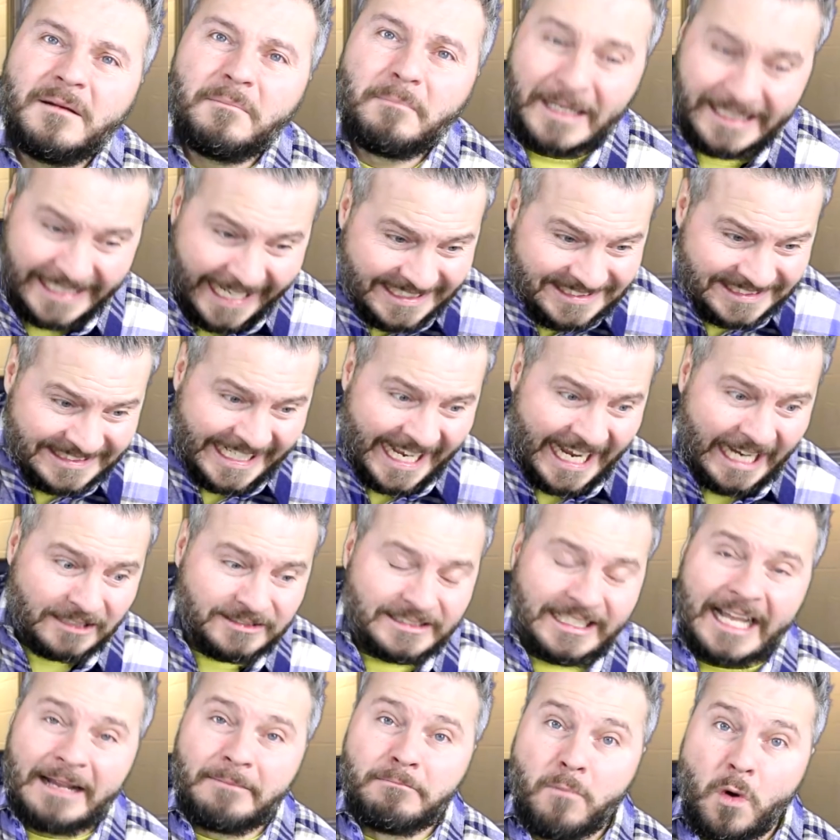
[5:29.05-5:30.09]
But that
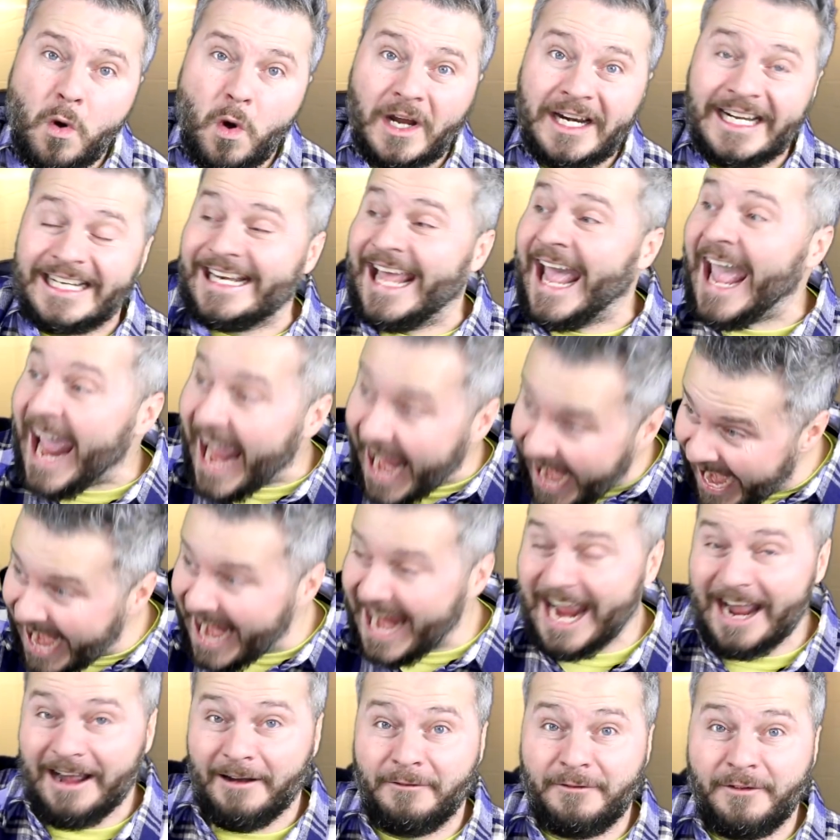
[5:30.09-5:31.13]
sounds like more than
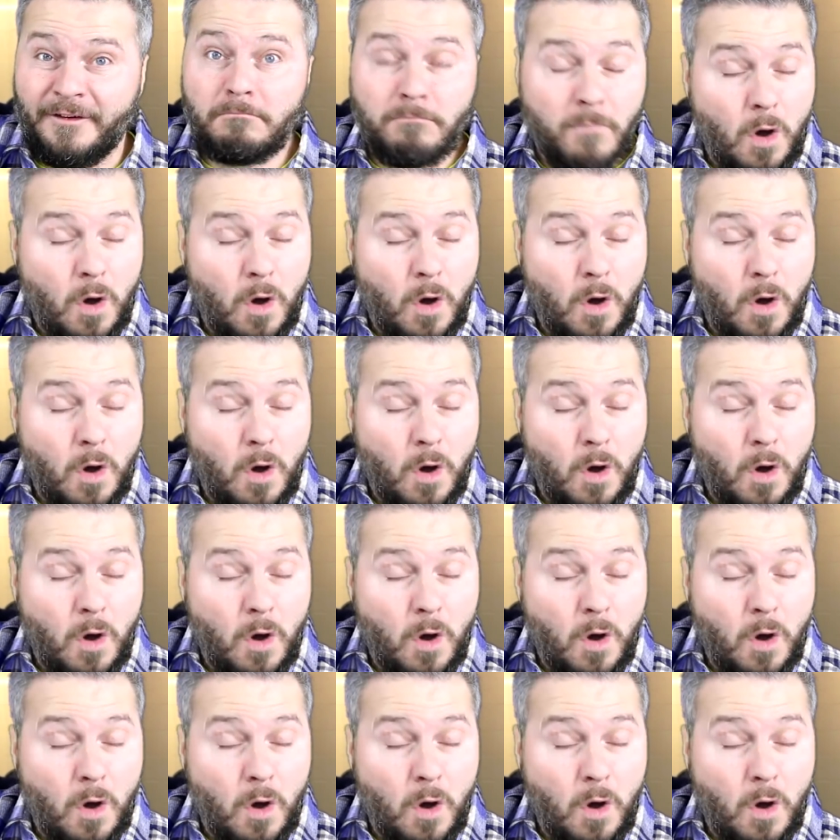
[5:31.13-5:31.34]
half.